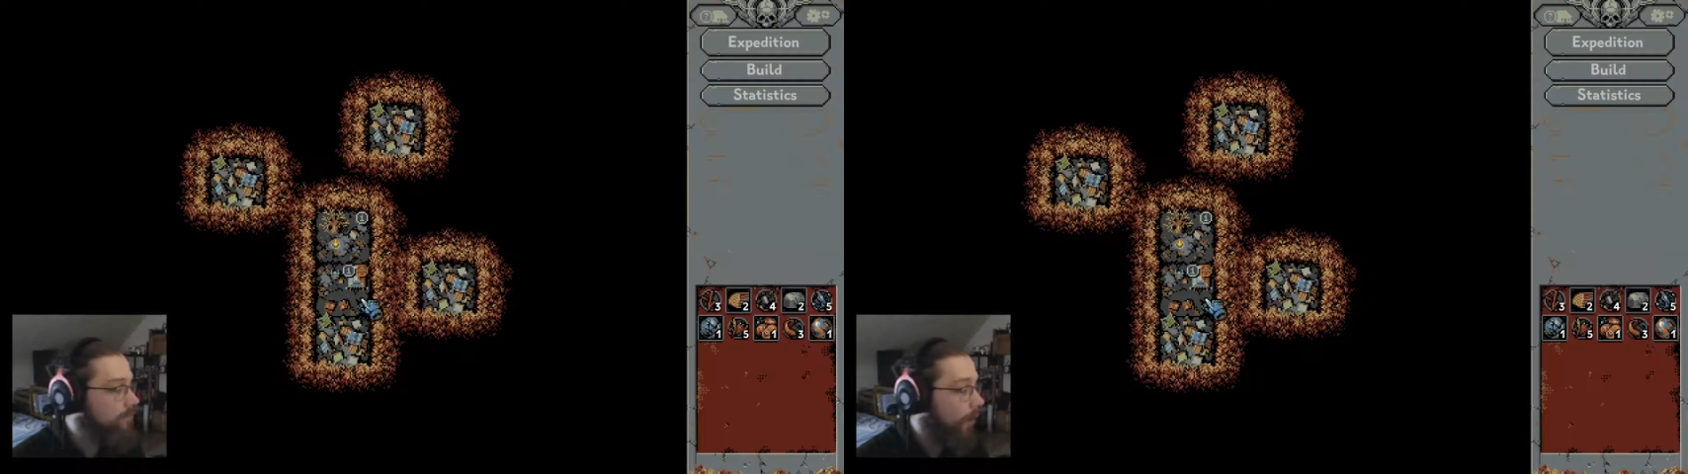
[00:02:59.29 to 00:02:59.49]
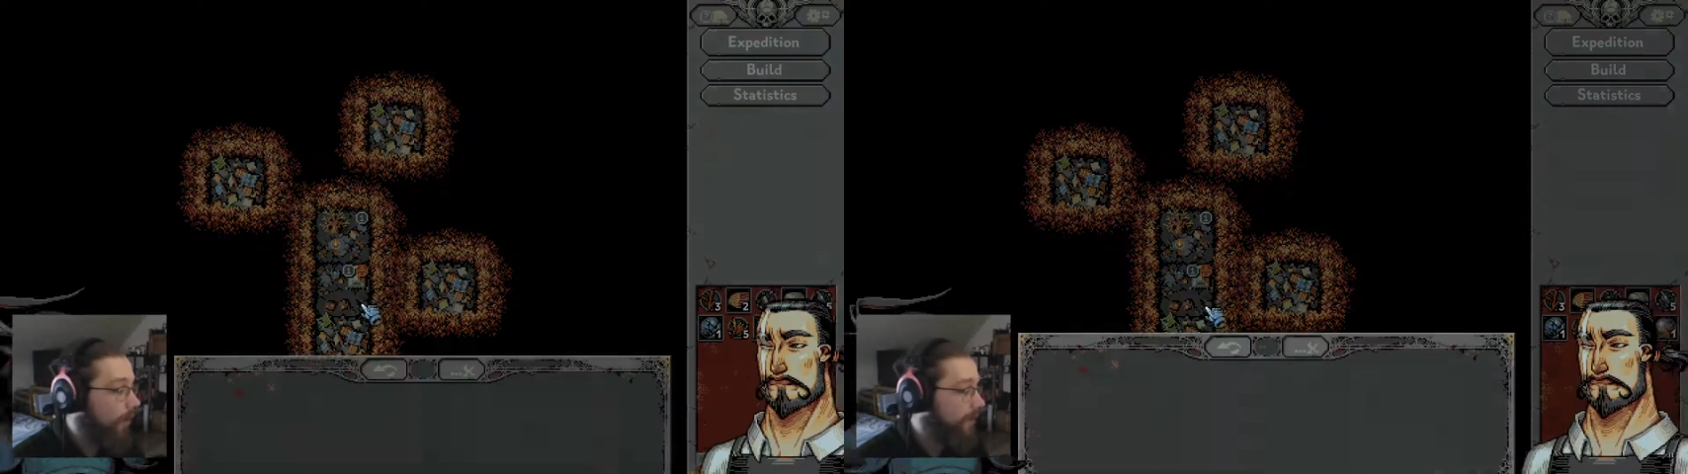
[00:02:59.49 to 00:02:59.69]

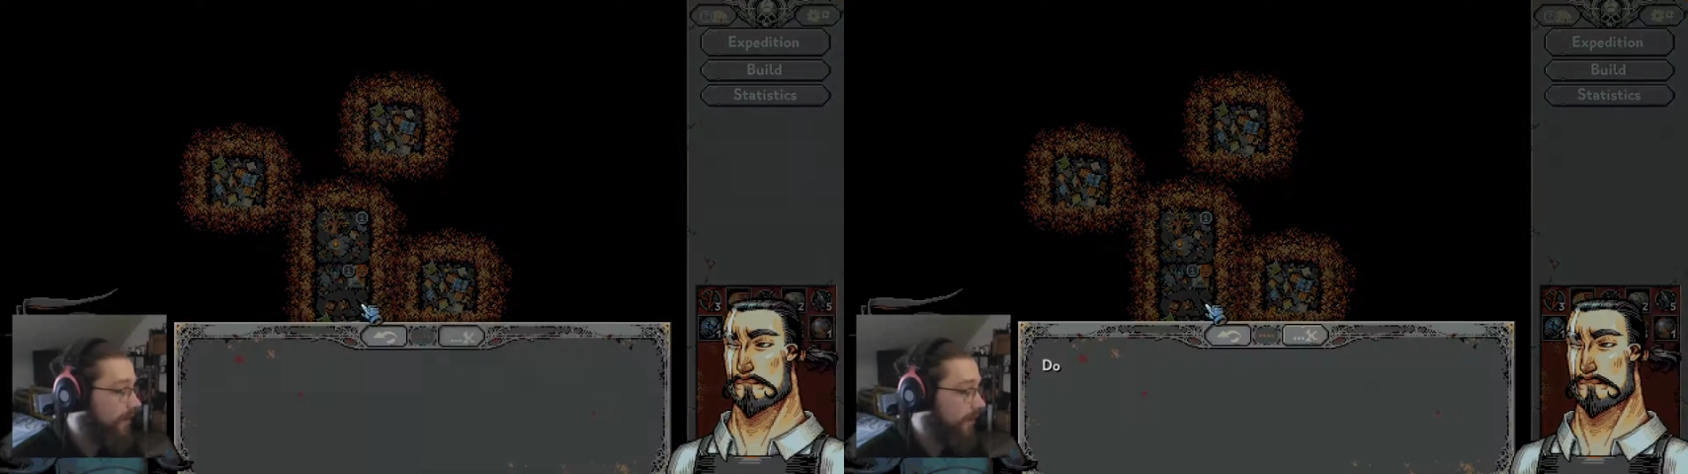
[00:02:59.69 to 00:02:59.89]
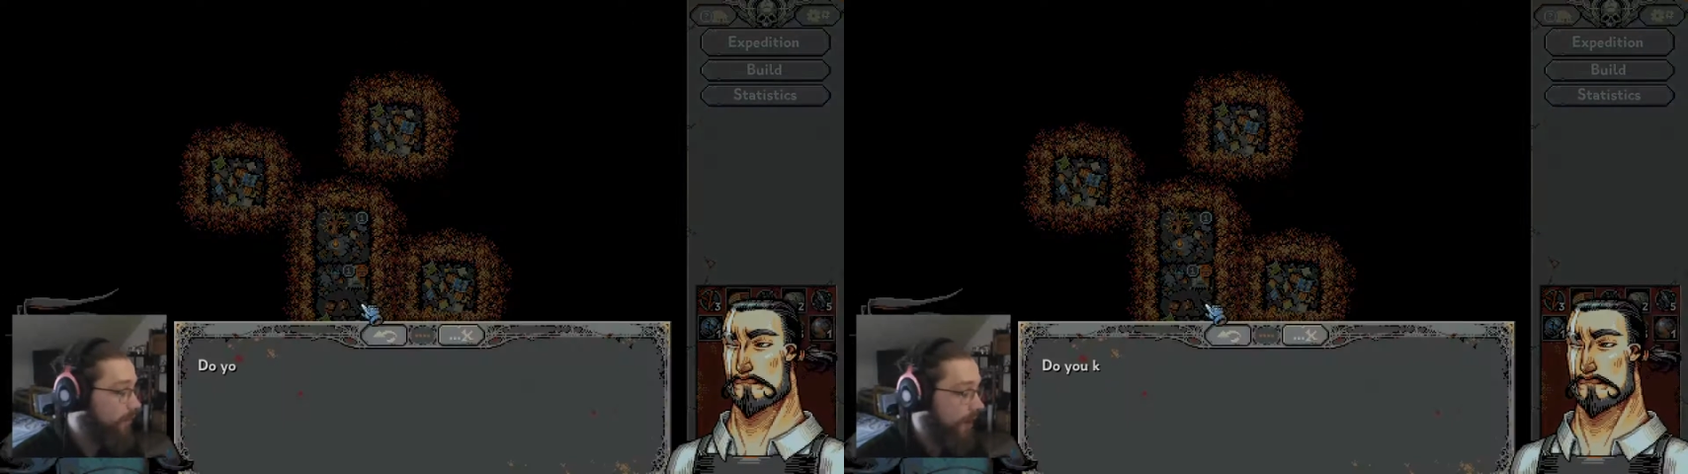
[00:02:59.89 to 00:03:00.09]
that
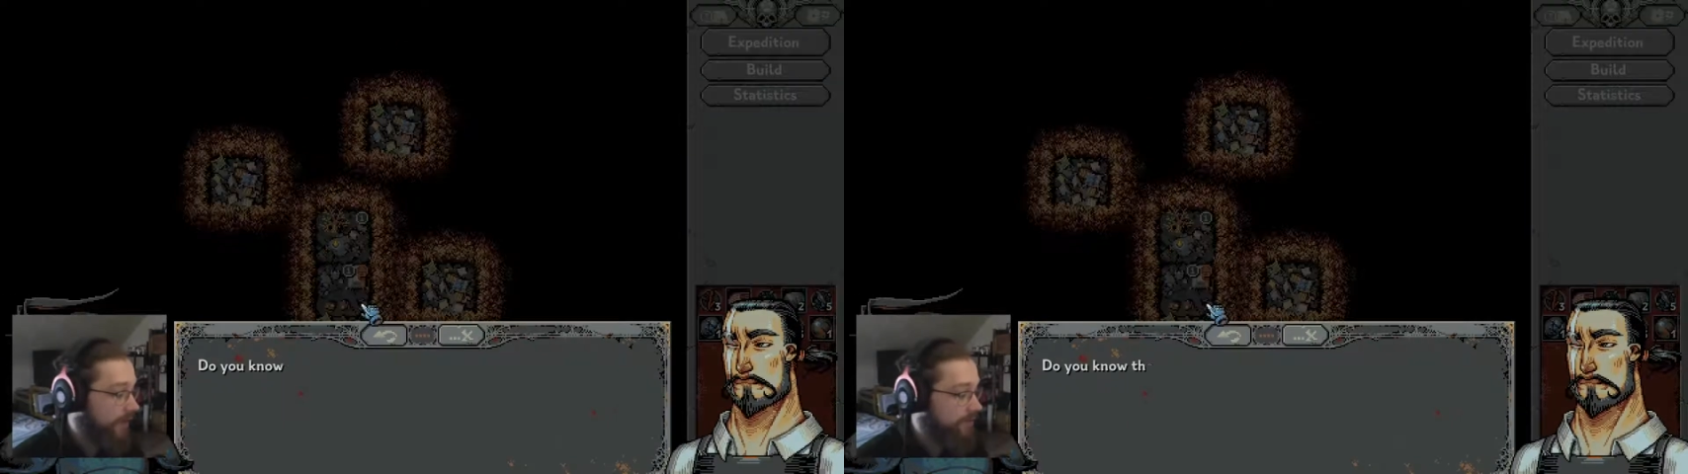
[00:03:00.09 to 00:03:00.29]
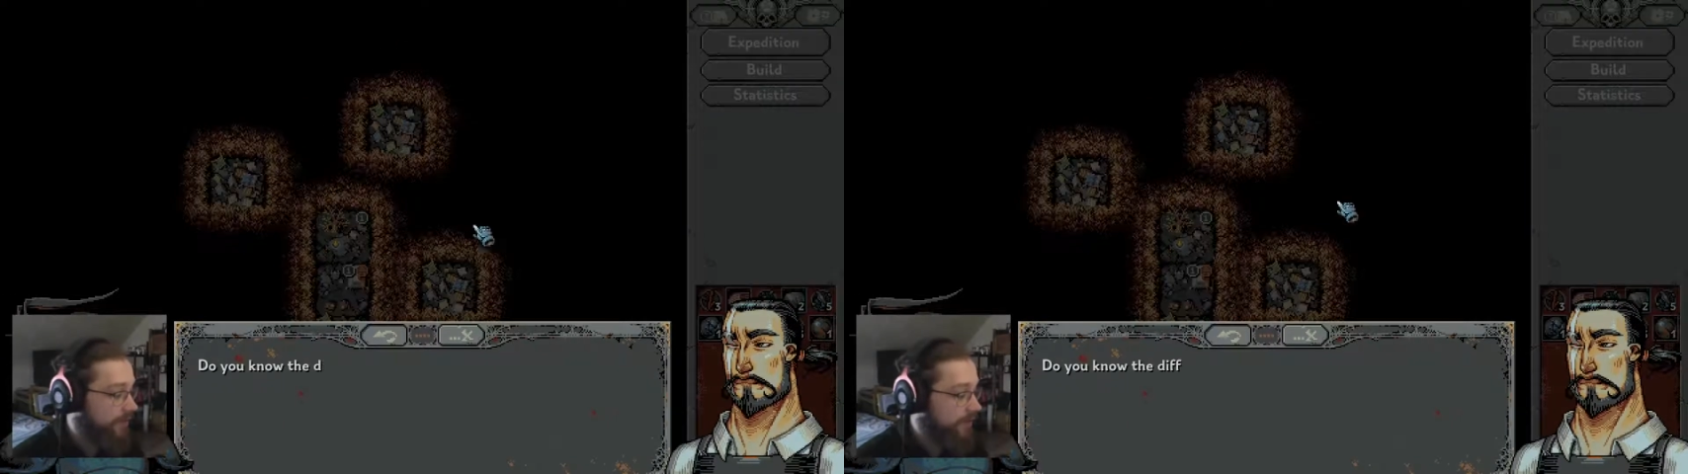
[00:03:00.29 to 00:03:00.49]
way as far
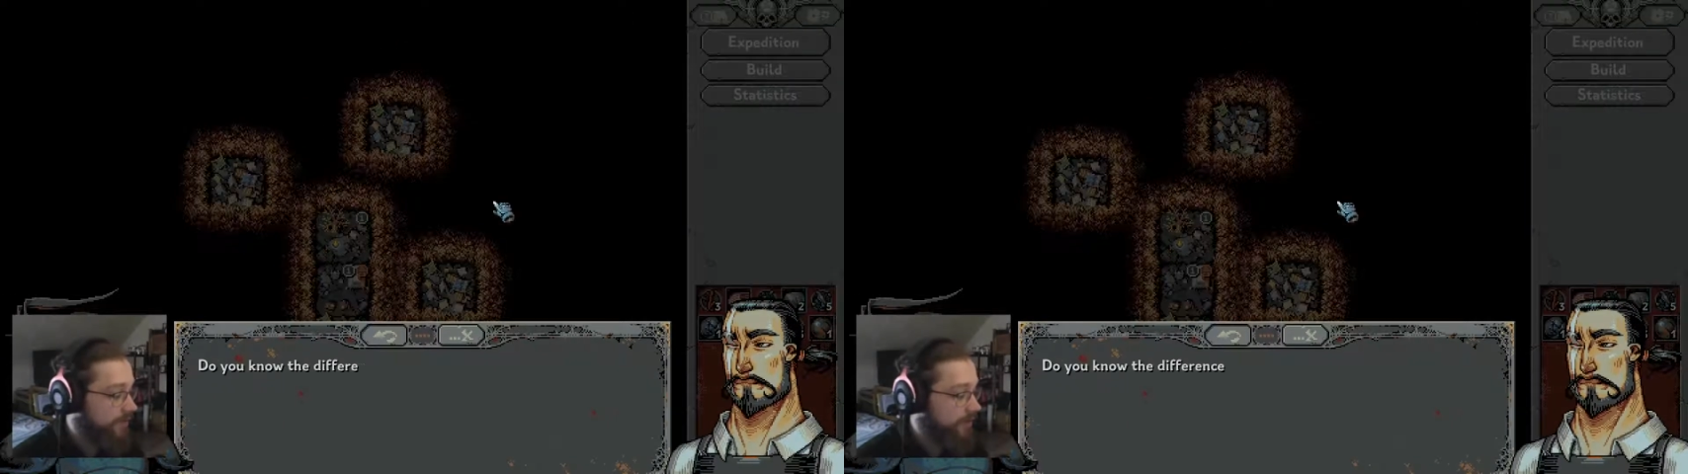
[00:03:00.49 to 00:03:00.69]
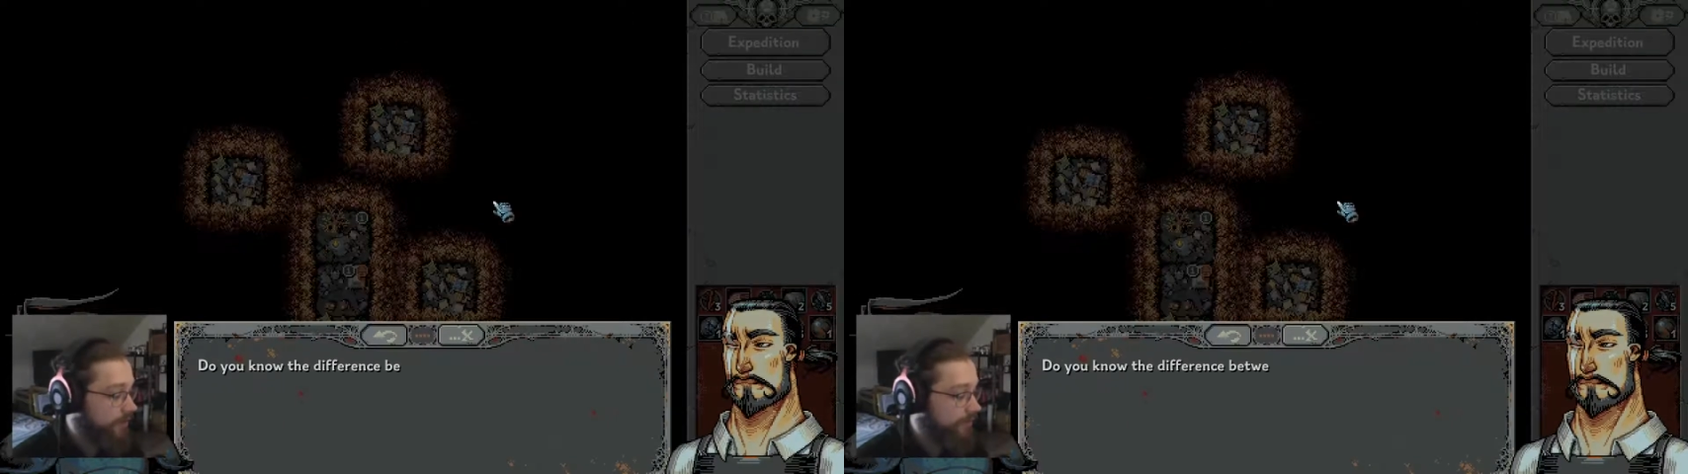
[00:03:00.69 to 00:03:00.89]
as I know.